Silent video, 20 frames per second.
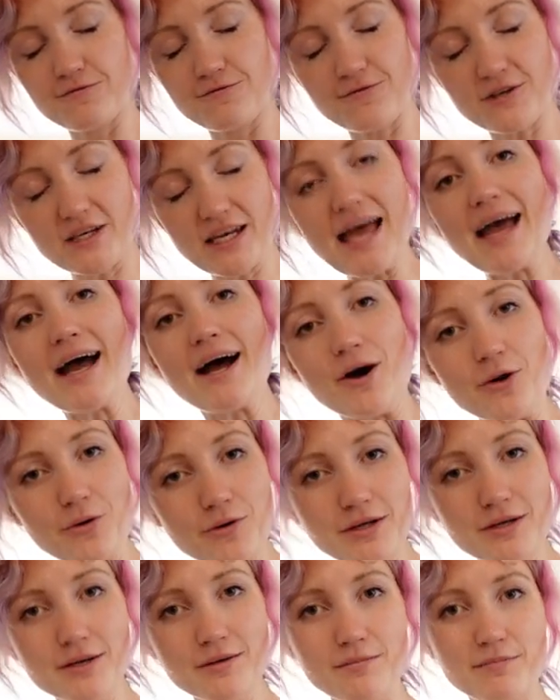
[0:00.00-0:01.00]
for
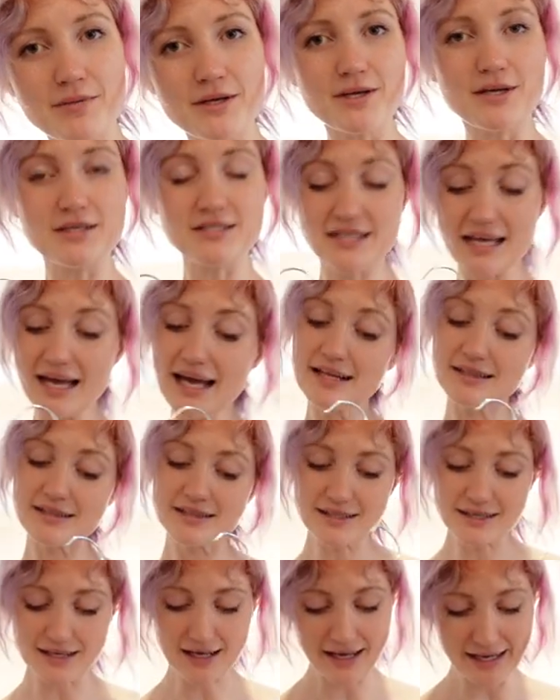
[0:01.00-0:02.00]
now, because
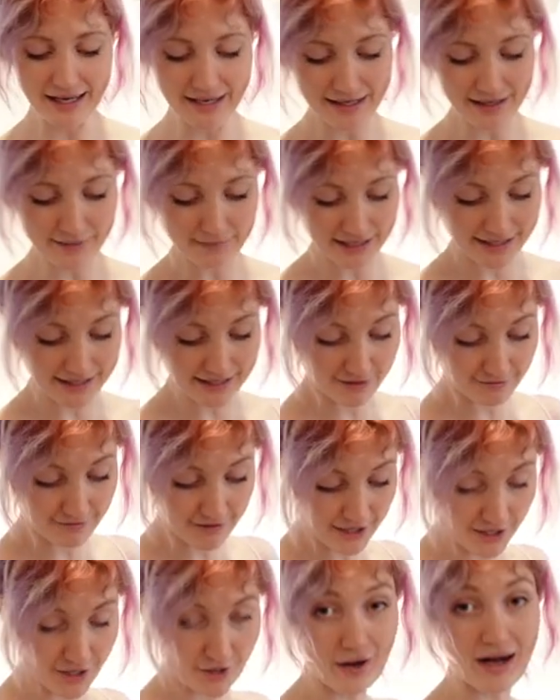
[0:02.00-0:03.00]
Caitlin and I are making a
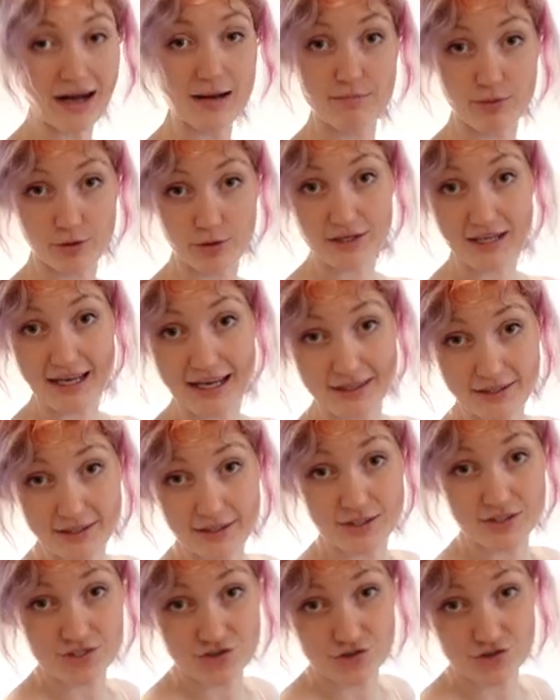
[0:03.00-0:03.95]
video. I bought Caitlin the